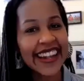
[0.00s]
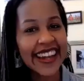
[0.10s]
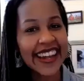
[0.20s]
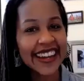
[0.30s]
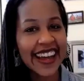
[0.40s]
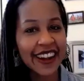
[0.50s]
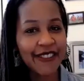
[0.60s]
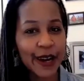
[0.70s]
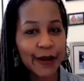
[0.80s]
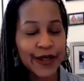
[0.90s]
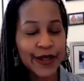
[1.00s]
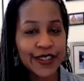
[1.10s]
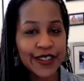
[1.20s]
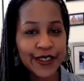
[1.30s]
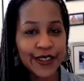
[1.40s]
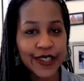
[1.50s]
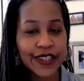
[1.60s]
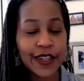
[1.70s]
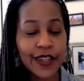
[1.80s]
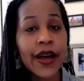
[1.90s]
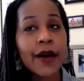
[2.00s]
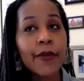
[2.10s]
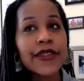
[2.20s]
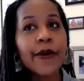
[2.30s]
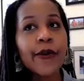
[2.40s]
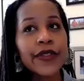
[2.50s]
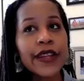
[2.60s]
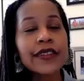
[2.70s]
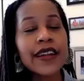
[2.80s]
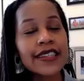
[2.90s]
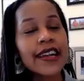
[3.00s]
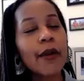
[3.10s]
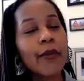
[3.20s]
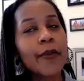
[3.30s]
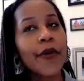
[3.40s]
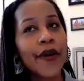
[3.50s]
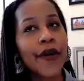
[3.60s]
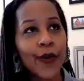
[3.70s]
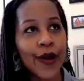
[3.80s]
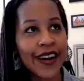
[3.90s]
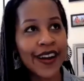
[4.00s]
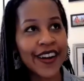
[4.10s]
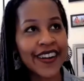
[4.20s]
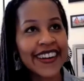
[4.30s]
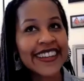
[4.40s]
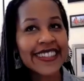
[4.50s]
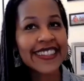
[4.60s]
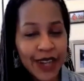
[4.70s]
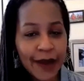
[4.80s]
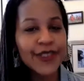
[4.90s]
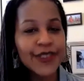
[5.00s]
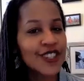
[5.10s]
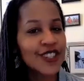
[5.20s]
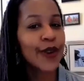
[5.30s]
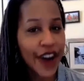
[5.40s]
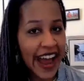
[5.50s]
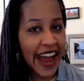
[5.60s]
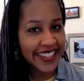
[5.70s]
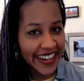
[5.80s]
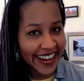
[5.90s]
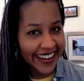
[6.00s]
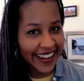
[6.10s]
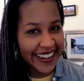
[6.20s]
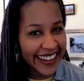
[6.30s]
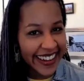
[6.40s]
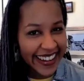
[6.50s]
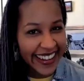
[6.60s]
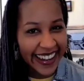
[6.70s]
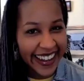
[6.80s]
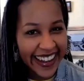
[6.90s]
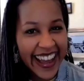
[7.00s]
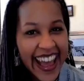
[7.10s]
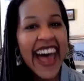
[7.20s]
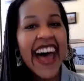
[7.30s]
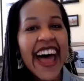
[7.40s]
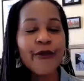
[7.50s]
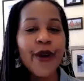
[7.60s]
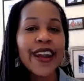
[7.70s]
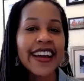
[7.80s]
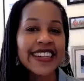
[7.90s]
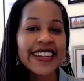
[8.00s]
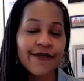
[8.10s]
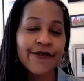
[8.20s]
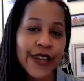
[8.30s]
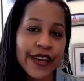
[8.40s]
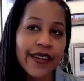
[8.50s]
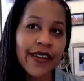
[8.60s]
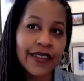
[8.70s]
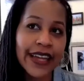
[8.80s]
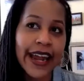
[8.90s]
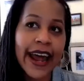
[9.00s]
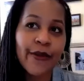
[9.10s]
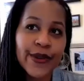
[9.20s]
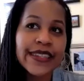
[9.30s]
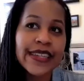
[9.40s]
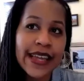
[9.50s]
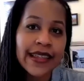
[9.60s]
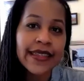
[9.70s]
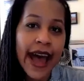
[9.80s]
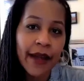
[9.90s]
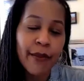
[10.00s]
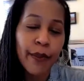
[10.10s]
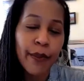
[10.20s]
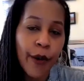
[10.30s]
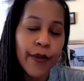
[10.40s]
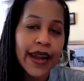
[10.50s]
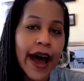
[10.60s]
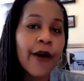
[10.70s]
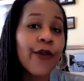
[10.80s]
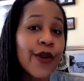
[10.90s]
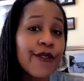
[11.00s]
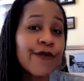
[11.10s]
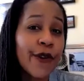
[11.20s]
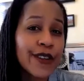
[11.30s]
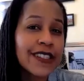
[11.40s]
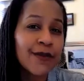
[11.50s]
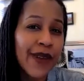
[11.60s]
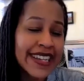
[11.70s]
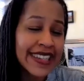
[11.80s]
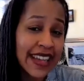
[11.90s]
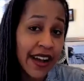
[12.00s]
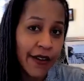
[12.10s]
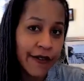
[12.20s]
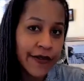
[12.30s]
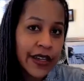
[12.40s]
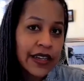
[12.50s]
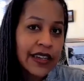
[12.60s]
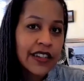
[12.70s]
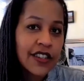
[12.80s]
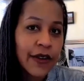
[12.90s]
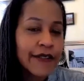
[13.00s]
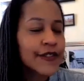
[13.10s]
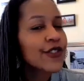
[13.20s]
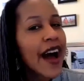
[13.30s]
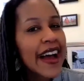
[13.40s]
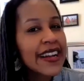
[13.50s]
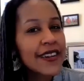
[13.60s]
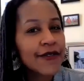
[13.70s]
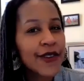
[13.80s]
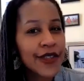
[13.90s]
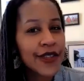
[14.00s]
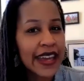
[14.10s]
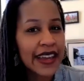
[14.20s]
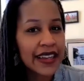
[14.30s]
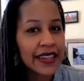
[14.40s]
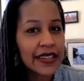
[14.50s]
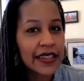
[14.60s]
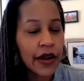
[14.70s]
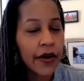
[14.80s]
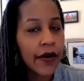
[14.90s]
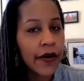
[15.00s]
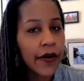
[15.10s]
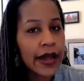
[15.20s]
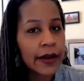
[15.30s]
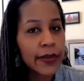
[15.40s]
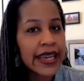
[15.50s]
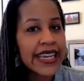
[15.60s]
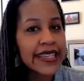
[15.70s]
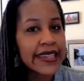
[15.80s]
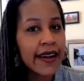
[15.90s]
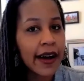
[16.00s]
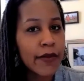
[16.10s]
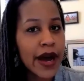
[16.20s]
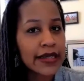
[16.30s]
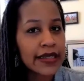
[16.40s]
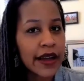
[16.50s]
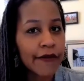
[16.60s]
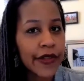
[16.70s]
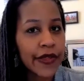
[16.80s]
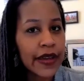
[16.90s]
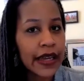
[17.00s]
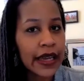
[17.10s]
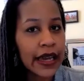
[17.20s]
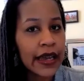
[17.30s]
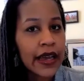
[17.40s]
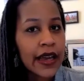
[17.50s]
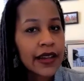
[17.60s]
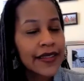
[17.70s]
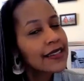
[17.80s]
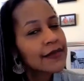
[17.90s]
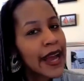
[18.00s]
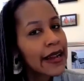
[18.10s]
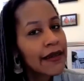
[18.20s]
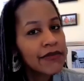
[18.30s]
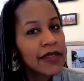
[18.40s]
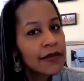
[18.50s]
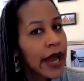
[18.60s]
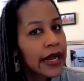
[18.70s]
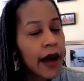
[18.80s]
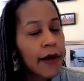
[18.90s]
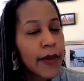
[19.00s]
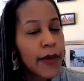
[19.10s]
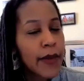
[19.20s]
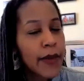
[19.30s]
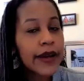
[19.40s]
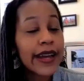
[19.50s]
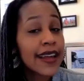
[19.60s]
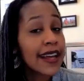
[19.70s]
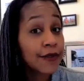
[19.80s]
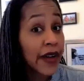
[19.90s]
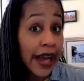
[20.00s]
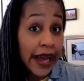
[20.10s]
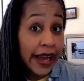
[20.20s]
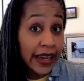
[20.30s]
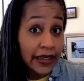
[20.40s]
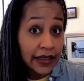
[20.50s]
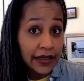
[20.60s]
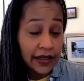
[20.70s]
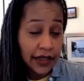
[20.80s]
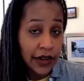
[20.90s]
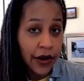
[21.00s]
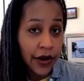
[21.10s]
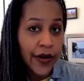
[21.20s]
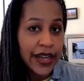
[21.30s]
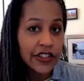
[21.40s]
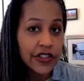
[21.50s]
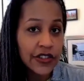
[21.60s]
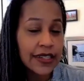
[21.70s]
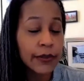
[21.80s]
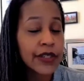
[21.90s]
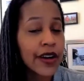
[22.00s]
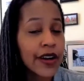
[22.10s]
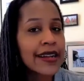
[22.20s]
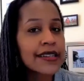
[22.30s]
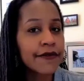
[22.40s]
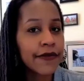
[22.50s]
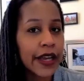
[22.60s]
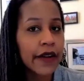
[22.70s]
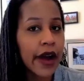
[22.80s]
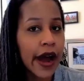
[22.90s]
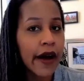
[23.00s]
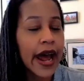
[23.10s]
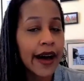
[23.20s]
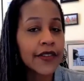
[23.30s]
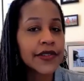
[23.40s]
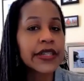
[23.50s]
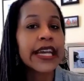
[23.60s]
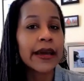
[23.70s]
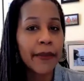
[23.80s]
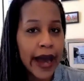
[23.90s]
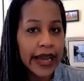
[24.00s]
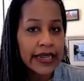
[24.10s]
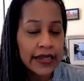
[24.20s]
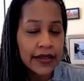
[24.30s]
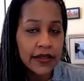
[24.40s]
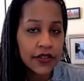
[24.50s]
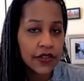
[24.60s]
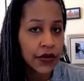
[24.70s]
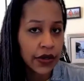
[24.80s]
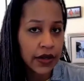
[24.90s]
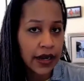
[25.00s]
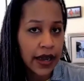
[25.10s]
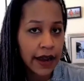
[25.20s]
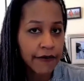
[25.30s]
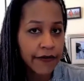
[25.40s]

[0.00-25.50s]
let it kind of come to the surface, you know. But there does come a point where sometimes you're just procrastinating. And when I did feel that I was in that moment, I would force myself to sort of try different things, you know, and be easy on myself and thinking, this might not make the book, and that's fine. You know, it's just I'm trying to figure out how to get back into the story and